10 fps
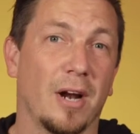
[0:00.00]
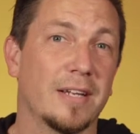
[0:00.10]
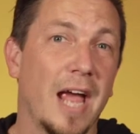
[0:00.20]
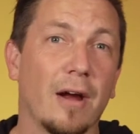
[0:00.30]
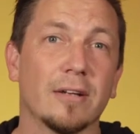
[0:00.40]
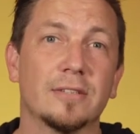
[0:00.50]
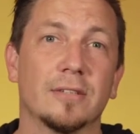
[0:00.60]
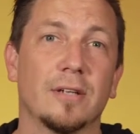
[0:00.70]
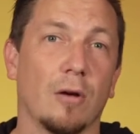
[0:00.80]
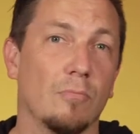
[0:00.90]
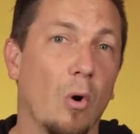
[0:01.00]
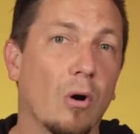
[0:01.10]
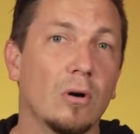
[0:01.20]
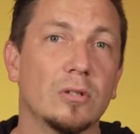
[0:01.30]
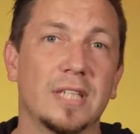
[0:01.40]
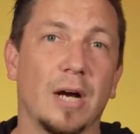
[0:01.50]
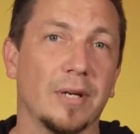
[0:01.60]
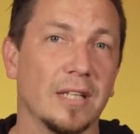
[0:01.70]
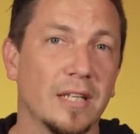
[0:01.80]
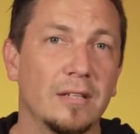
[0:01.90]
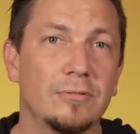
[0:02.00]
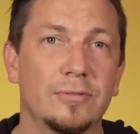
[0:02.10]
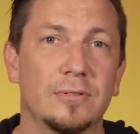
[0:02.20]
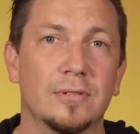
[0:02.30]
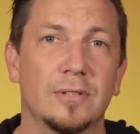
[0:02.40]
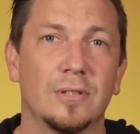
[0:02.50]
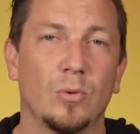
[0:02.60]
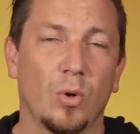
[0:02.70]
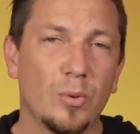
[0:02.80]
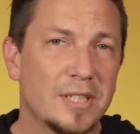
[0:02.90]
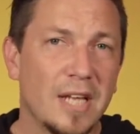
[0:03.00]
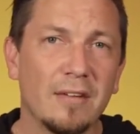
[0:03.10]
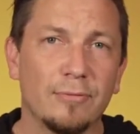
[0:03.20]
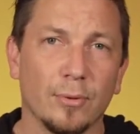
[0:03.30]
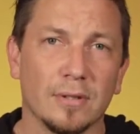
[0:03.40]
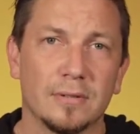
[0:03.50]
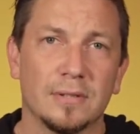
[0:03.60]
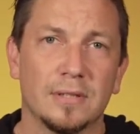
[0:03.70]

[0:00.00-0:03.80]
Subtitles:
our character, our morals, how we live? What do we stand for?